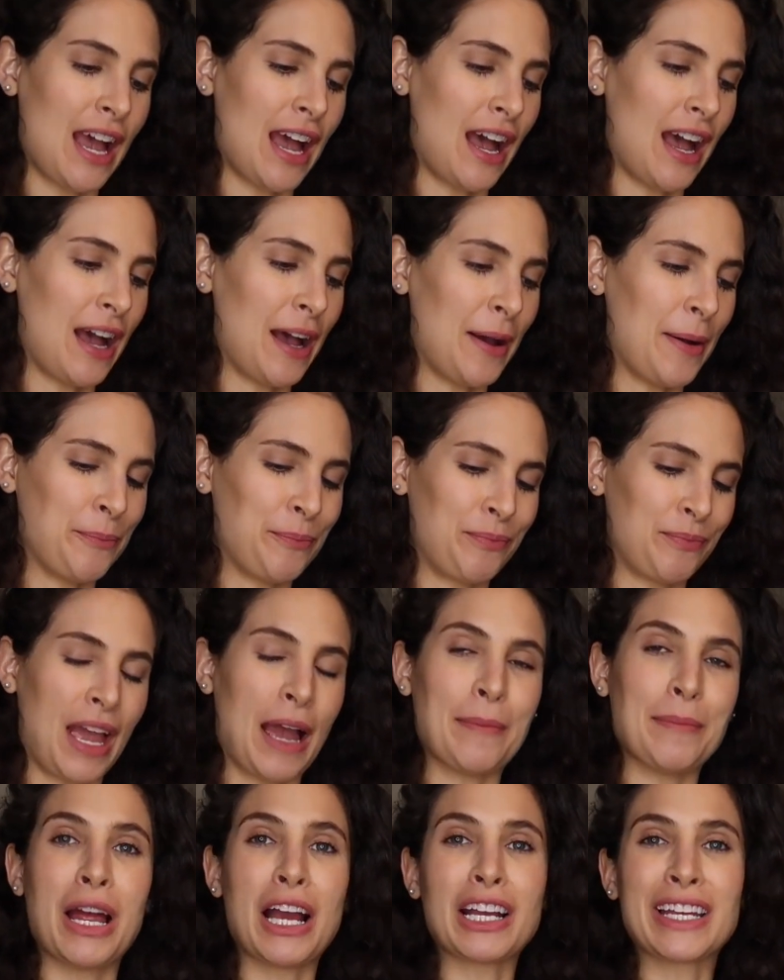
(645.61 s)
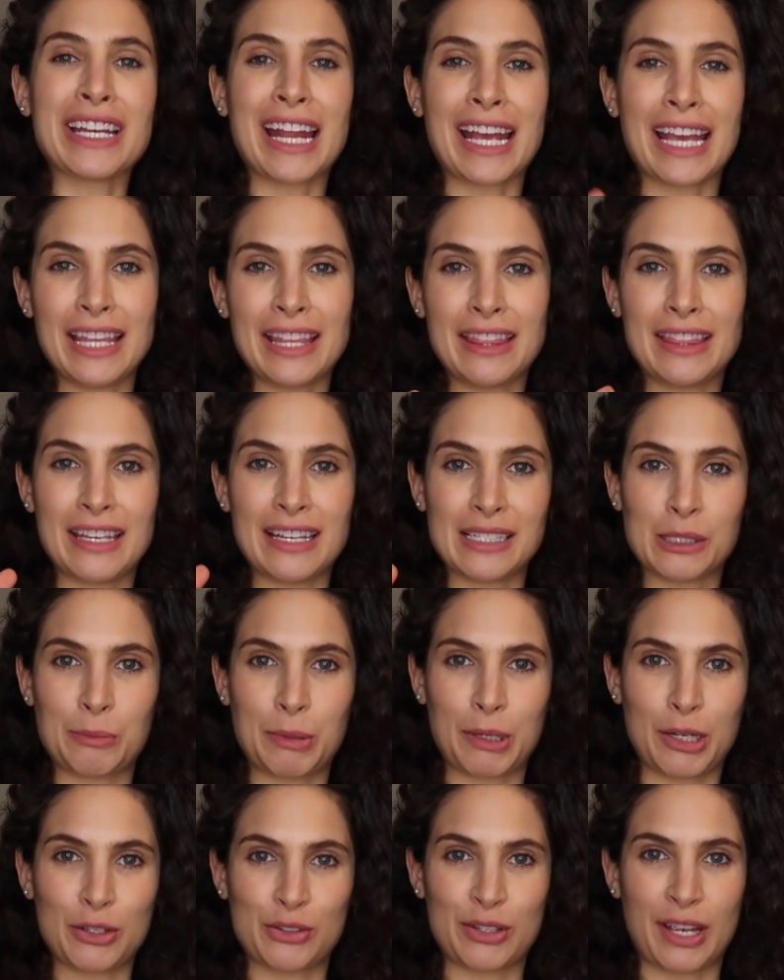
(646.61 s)
I'm not gonna eat this
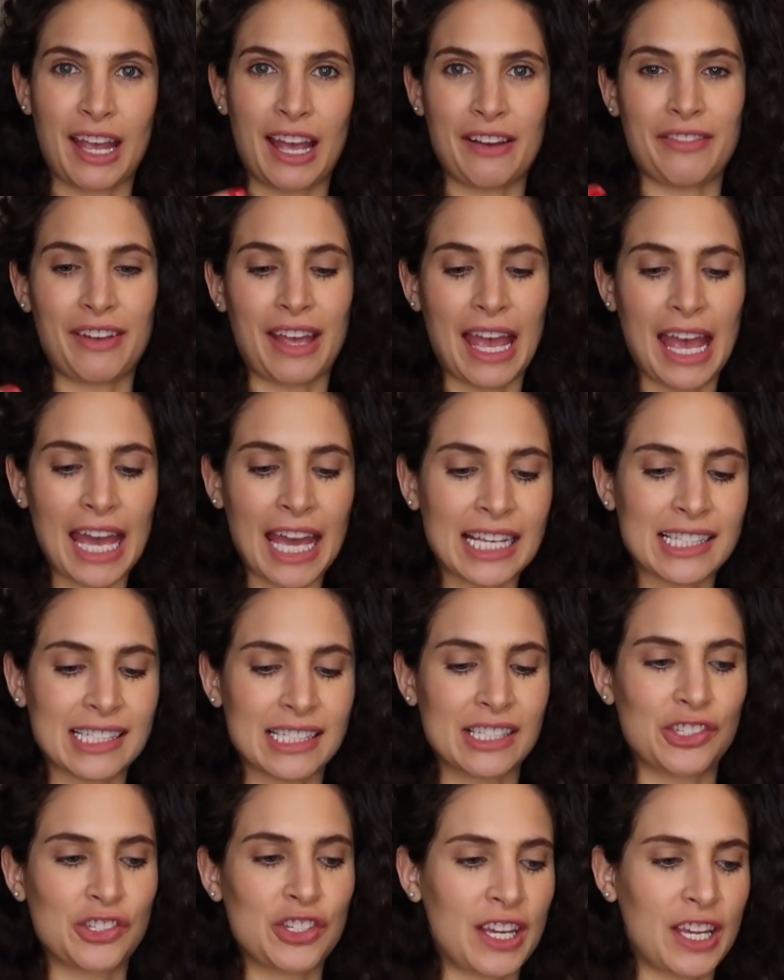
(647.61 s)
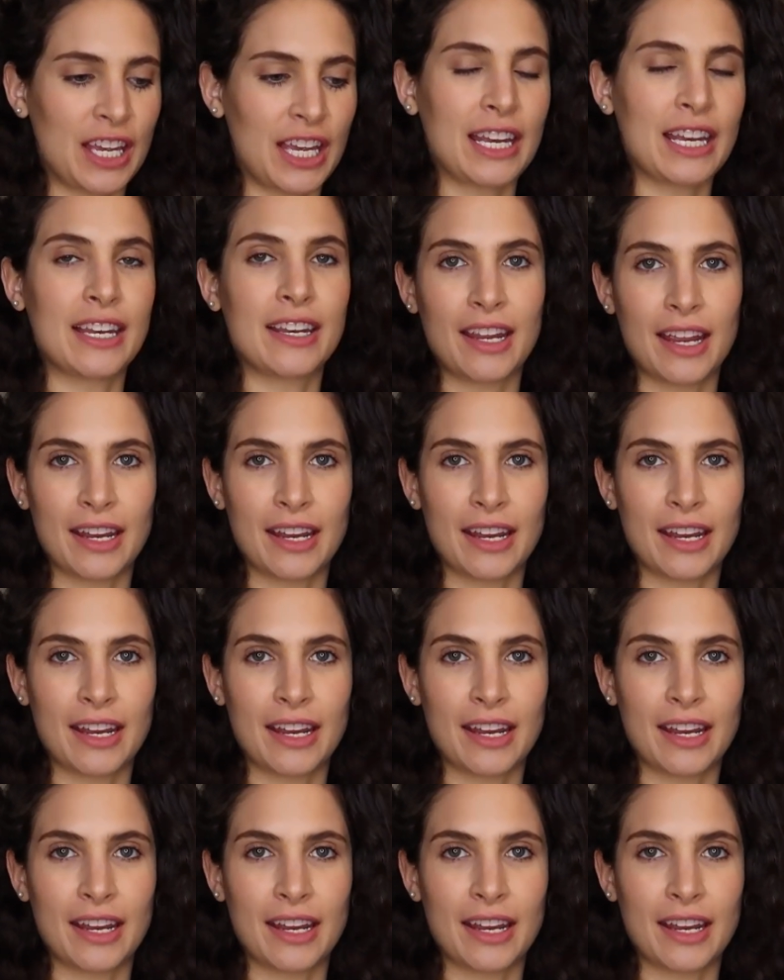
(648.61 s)
because they have eggs and chicken,